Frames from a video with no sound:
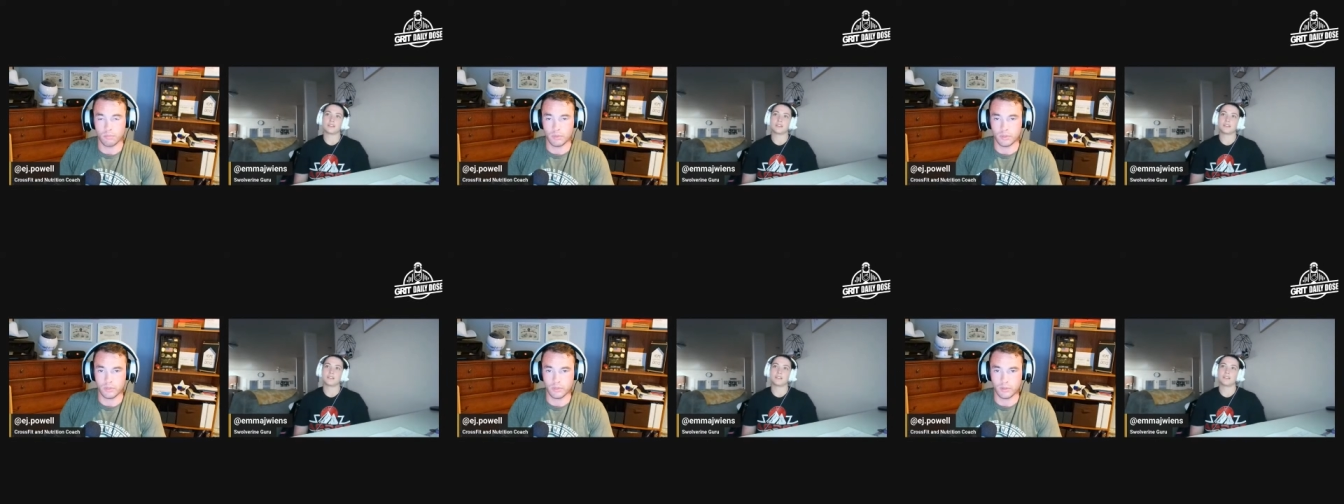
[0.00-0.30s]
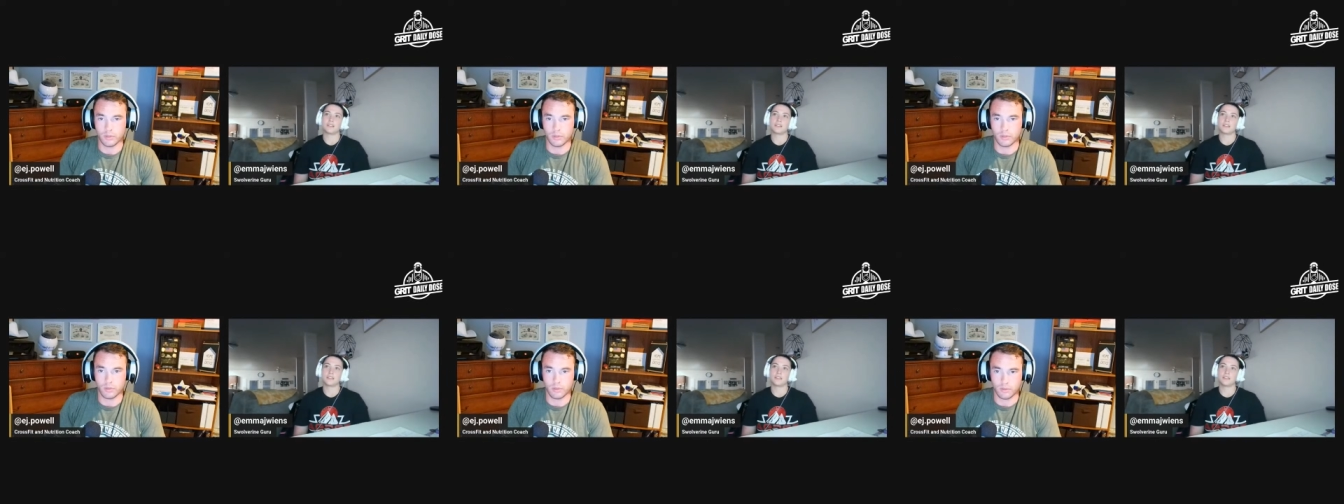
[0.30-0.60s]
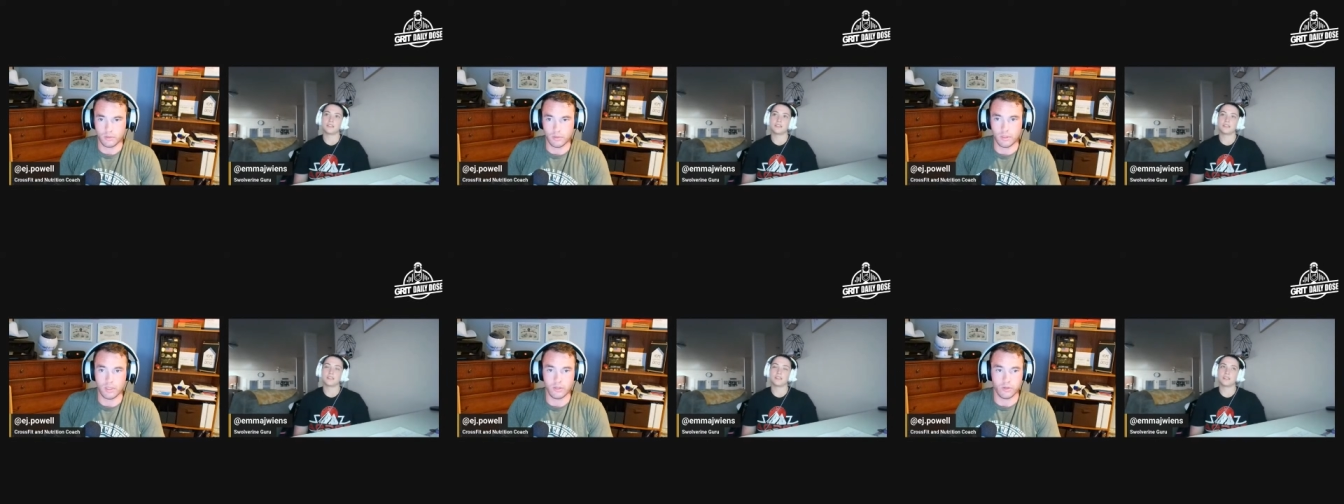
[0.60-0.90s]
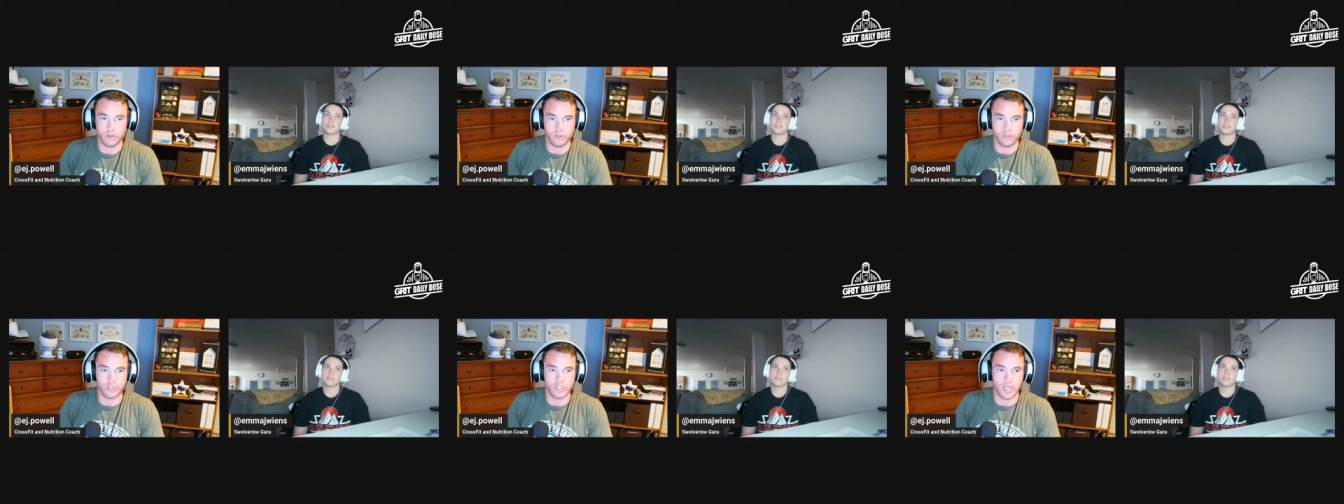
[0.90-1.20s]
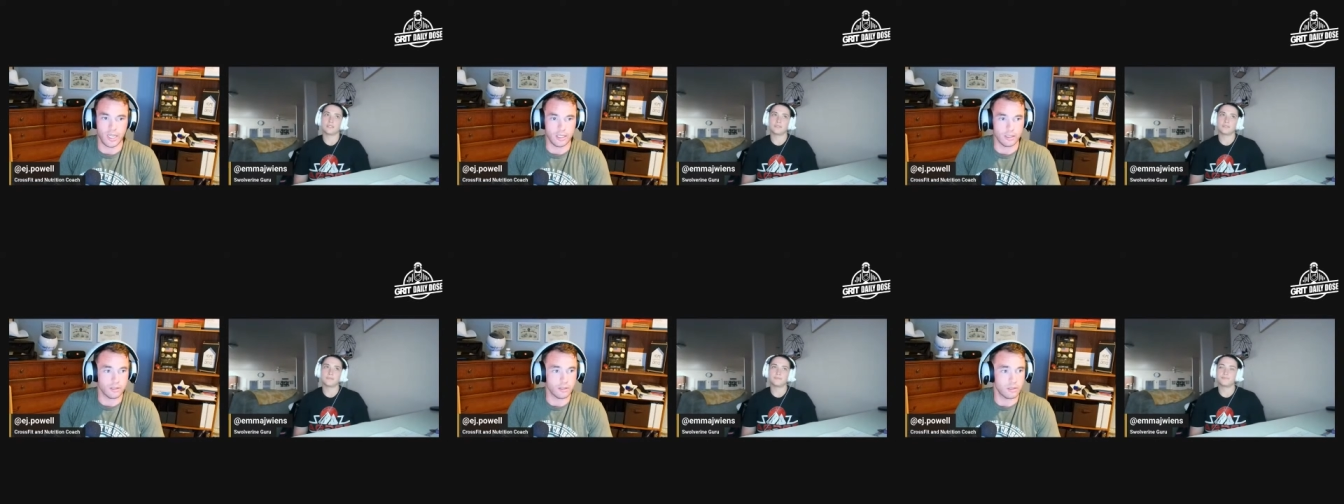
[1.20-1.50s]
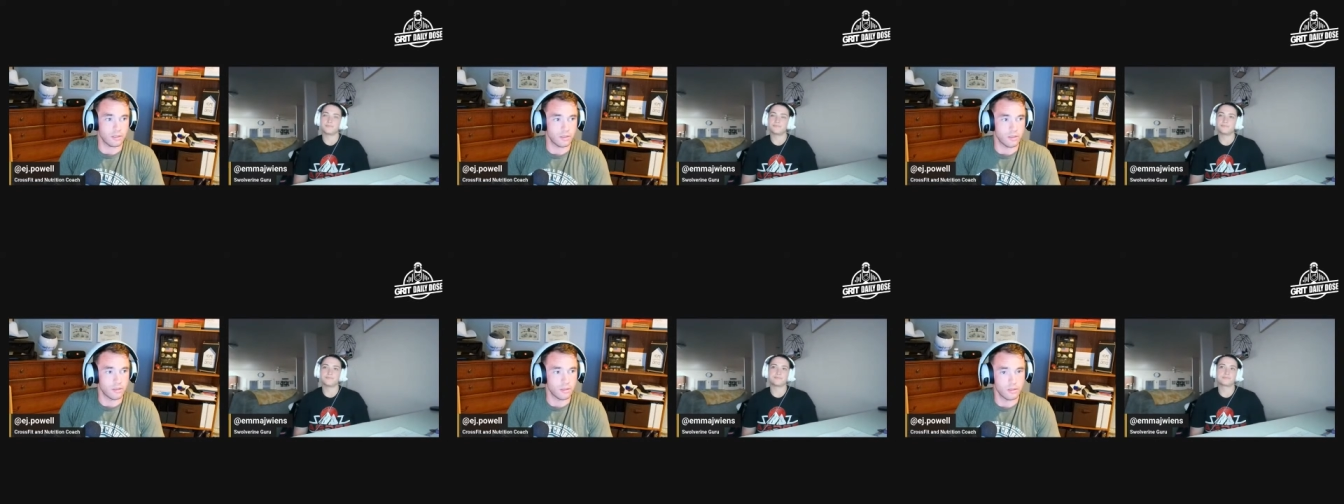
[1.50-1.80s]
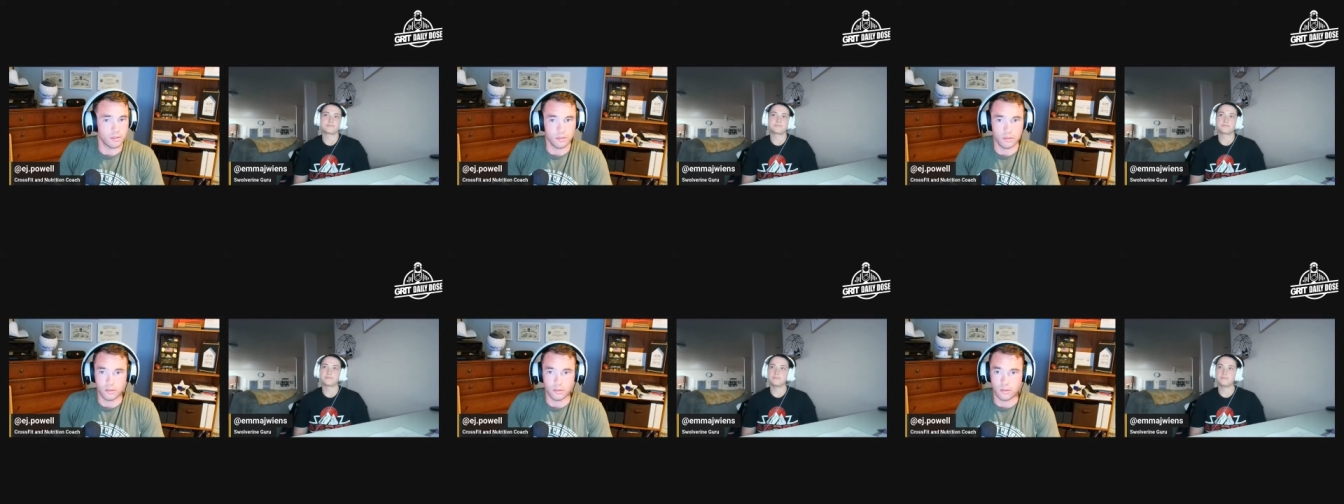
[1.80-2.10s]
But there's a
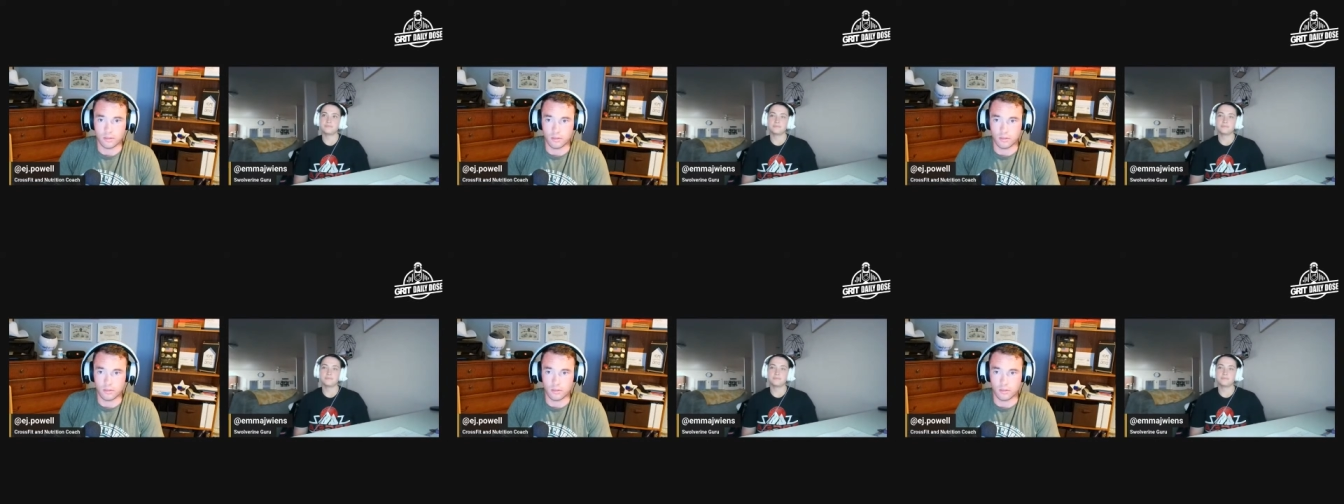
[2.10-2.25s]
chance.